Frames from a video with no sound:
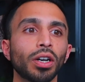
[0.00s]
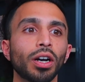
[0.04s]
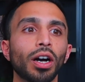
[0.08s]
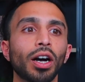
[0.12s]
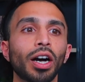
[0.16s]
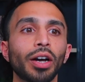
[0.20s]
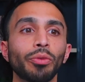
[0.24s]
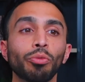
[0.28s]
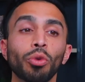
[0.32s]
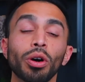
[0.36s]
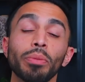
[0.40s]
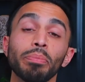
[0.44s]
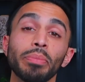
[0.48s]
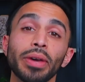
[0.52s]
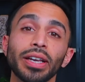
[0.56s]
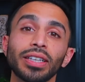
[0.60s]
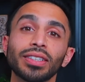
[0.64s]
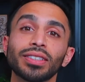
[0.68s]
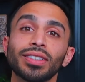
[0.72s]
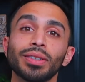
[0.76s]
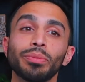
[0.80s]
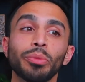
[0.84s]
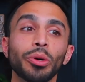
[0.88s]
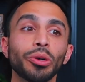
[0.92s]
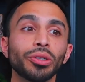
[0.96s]
on what makes
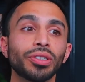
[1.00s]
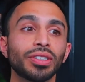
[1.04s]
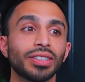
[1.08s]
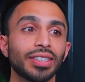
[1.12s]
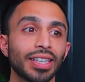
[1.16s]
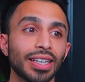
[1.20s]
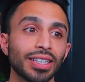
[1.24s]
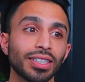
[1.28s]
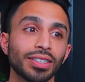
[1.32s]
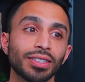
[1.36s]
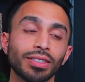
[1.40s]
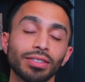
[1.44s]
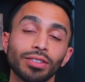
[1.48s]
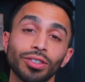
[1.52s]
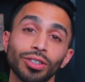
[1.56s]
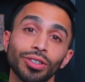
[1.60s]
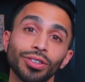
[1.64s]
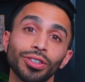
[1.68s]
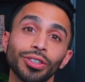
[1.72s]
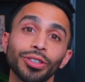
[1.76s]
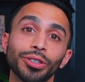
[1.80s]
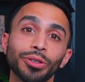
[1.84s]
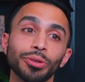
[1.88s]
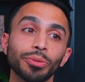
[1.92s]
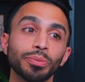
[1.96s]
the most sense to
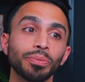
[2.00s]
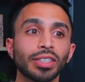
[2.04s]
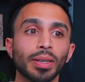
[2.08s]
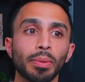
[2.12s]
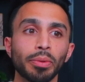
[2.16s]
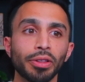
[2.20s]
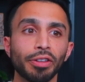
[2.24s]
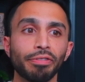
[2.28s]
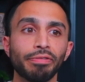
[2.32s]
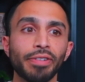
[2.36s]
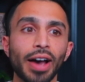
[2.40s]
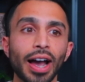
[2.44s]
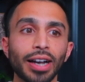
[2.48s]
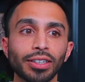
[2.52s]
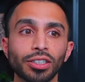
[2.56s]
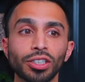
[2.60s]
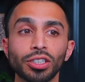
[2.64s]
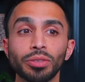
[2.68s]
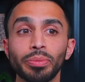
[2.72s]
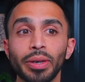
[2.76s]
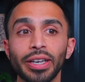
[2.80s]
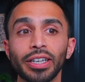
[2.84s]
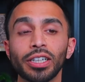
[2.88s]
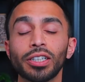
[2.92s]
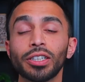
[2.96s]
you. Some of the factors
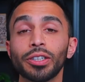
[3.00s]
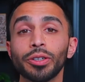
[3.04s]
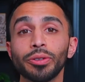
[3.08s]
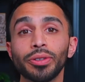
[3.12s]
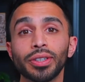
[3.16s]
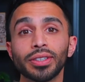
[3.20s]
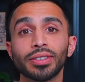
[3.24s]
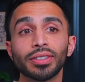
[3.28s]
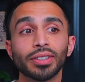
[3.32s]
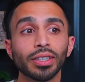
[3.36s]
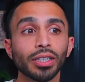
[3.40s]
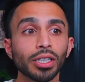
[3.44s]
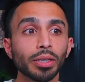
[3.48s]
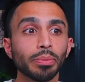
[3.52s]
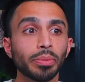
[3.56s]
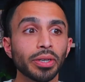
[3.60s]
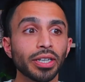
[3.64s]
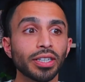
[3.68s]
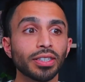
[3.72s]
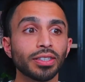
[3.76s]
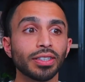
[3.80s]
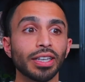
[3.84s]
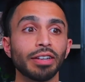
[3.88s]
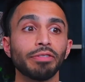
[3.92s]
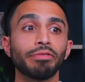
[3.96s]
may include the
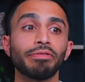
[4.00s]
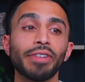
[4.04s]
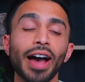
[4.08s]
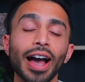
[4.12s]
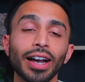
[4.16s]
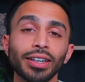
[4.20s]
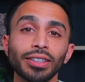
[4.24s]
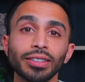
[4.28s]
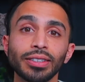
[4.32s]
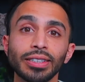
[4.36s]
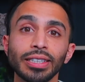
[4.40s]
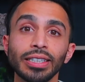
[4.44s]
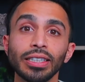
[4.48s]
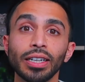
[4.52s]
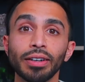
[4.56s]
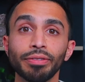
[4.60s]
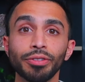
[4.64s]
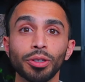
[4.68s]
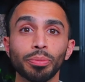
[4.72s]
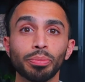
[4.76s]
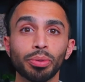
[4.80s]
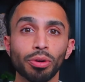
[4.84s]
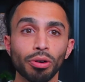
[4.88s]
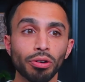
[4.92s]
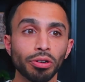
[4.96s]
syllabus and faculty of
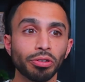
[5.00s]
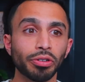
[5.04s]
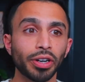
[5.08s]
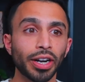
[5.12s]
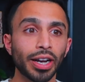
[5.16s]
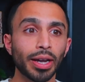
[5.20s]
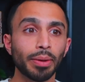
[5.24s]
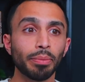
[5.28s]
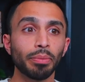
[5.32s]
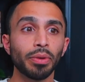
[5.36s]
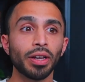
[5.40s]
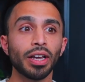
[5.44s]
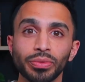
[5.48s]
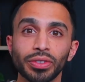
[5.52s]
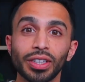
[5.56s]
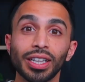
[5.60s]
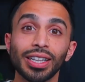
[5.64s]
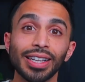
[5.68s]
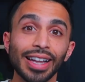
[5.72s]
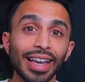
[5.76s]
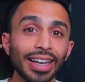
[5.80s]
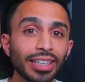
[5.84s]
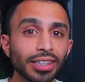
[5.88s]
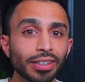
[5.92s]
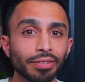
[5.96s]
the program, the
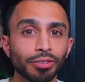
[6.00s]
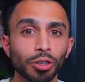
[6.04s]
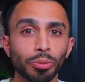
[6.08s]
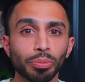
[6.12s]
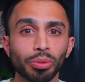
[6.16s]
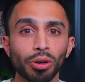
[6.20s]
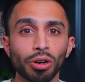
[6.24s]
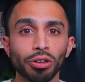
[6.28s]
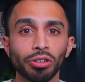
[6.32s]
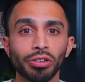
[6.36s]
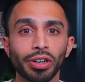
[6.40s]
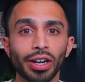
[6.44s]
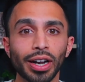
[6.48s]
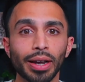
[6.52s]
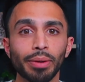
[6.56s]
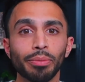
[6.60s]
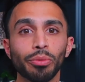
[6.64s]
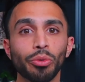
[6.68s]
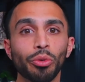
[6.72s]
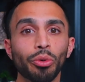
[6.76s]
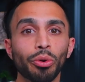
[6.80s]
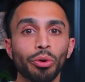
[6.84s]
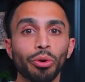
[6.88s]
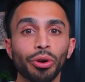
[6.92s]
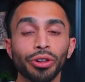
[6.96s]
length of the
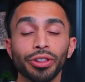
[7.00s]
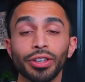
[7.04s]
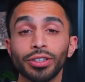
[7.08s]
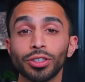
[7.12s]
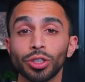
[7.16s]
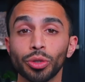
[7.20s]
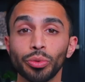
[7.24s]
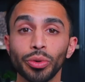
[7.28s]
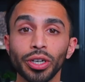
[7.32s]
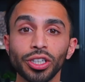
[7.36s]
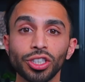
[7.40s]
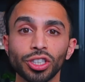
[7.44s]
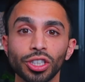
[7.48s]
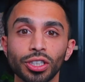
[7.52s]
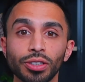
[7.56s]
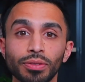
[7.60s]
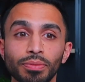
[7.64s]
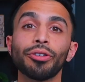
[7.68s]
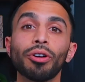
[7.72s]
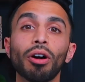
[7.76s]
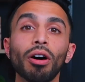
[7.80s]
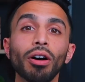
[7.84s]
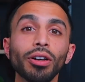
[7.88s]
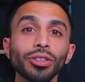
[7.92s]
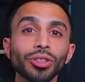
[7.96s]
program, or the tuition.
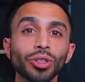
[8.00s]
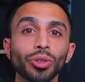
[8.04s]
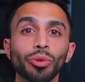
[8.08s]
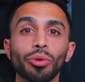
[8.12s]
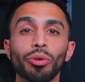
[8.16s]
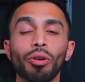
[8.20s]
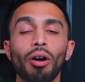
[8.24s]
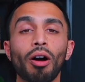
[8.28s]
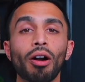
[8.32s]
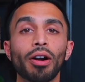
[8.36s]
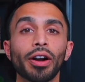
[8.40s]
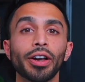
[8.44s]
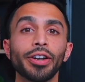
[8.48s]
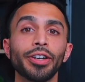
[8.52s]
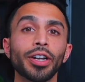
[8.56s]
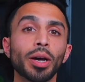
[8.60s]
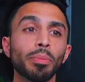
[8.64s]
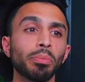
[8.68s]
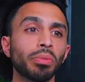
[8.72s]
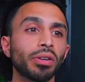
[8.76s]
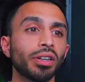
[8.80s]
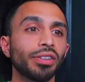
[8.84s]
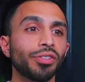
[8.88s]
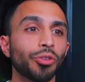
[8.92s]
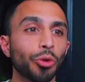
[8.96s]
There also are a
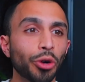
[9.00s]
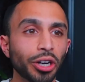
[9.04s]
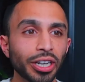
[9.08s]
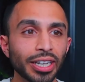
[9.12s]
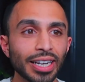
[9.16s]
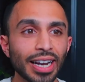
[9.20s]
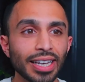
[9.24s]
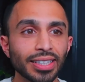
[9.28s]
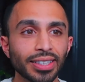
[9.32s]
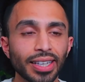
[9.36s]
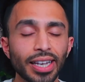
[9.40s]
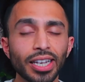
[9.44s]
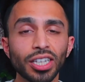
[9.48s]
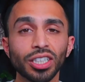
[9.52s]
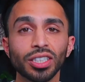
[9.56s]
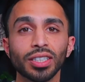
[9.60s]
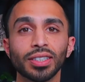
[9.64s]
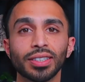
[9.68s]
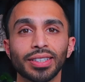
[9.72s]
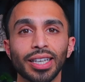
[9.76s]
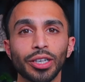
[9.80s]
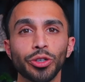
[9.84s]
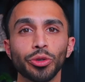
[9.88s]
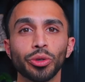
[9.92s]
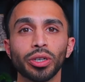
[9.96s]
number of organizations
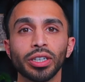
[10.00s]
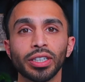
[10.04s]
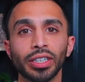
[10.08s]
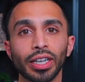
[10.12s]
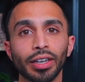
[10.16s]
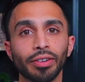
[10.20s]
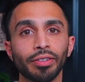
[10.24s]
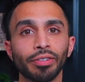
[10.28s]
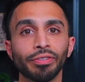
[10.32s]
that you can get